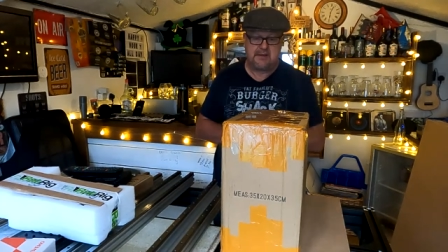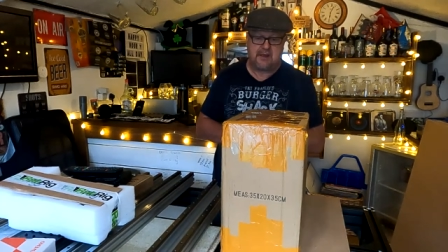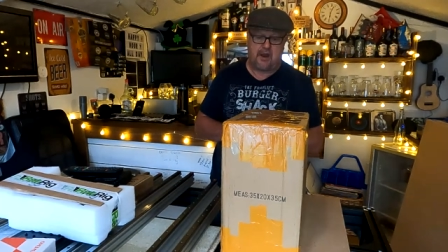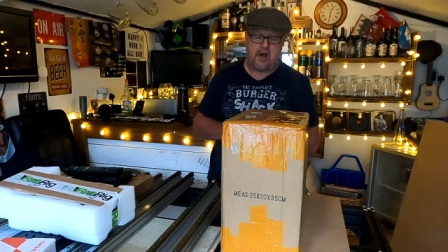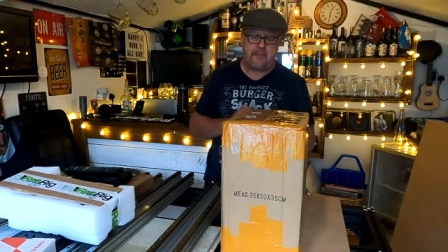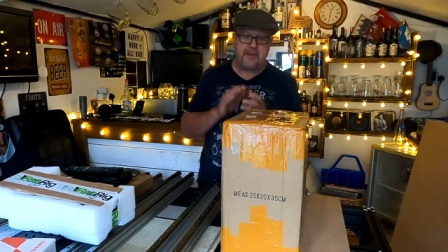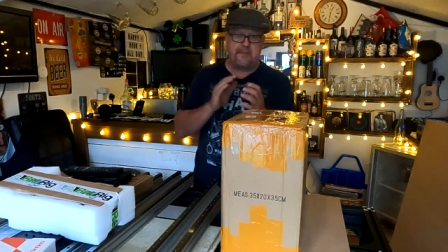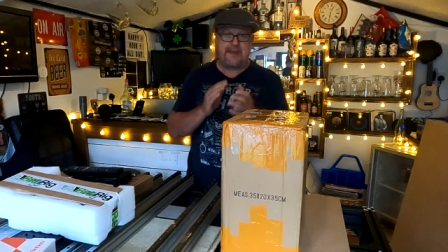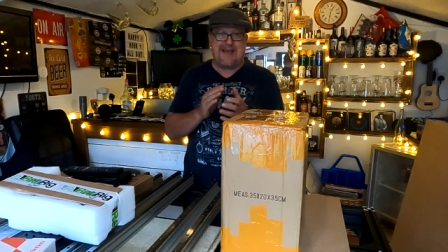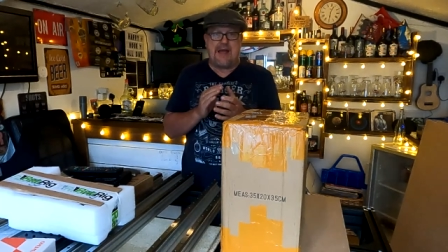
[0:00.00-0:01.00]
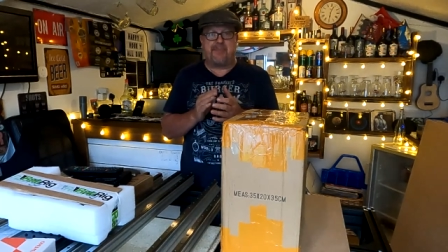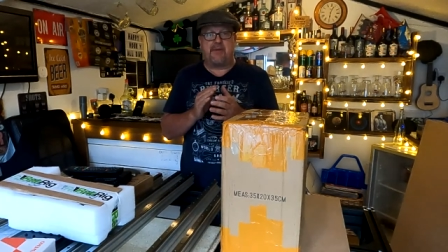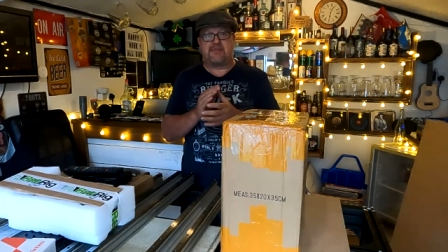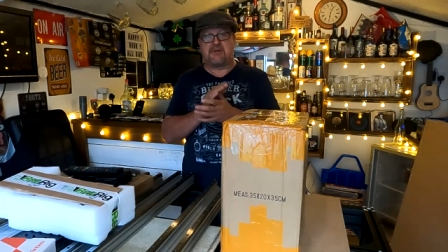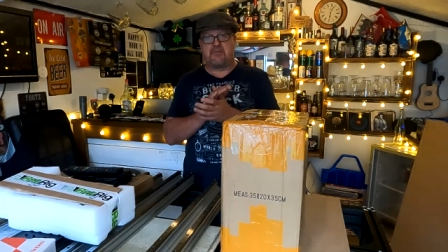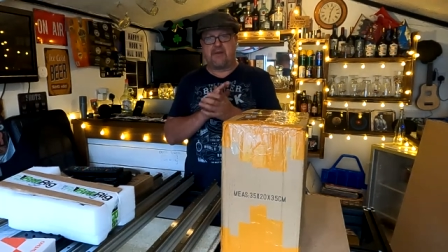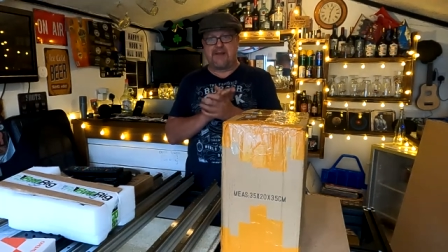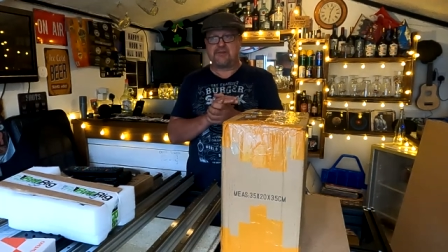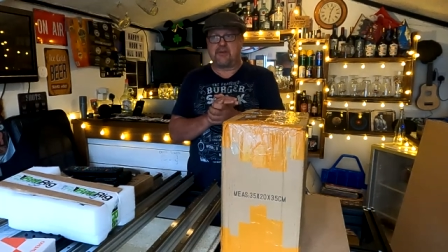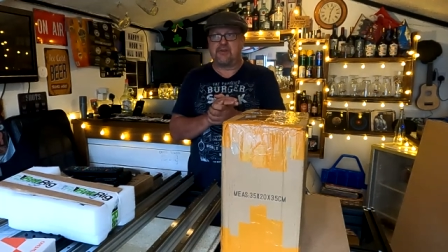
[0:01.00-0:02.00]
I'll, I'll be a bit happier if someone like
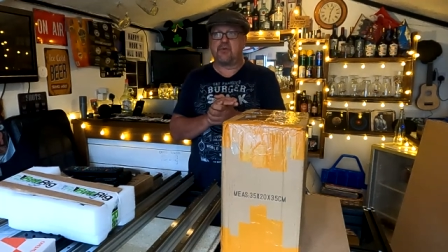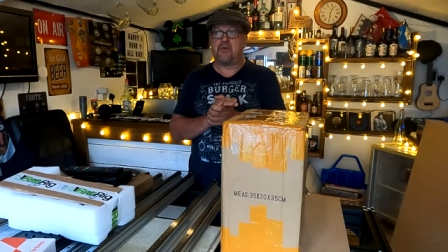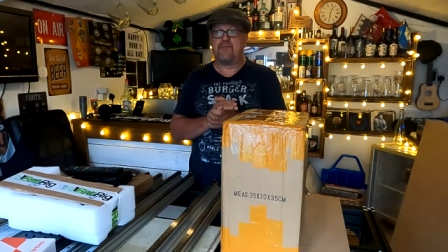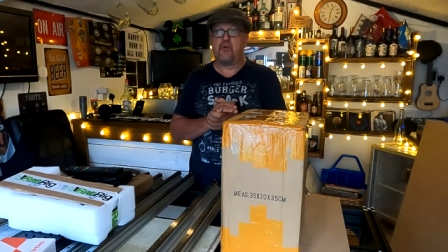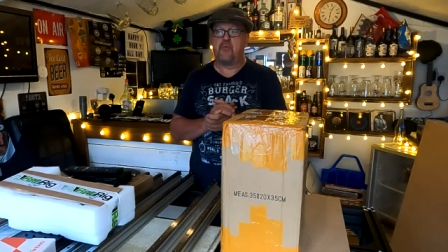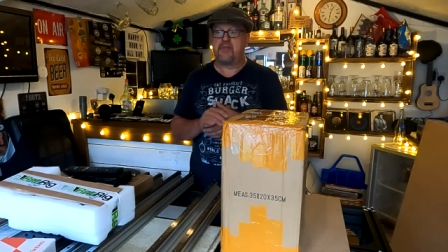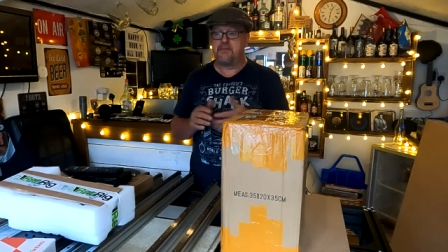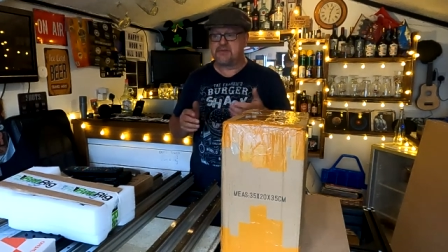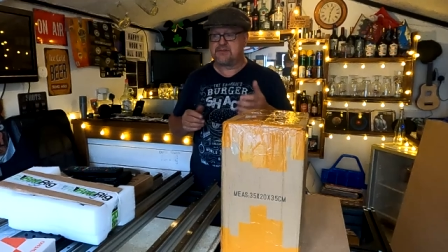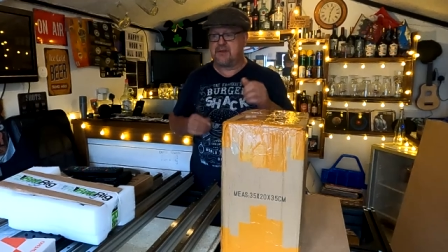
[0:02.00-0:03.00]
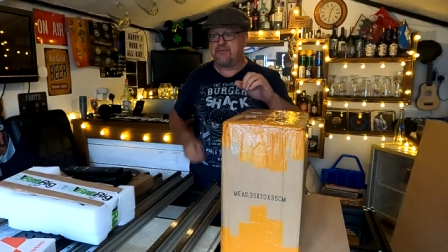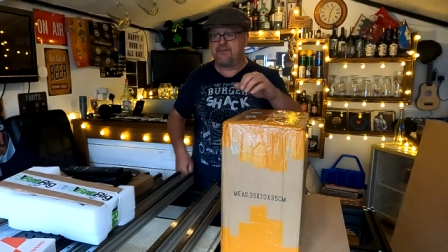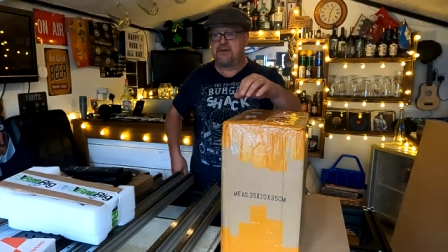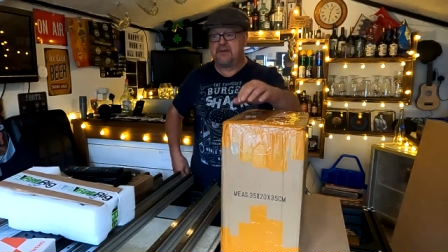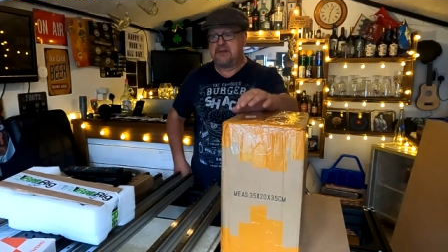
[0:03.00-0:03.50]
that's going to do it for me than myself.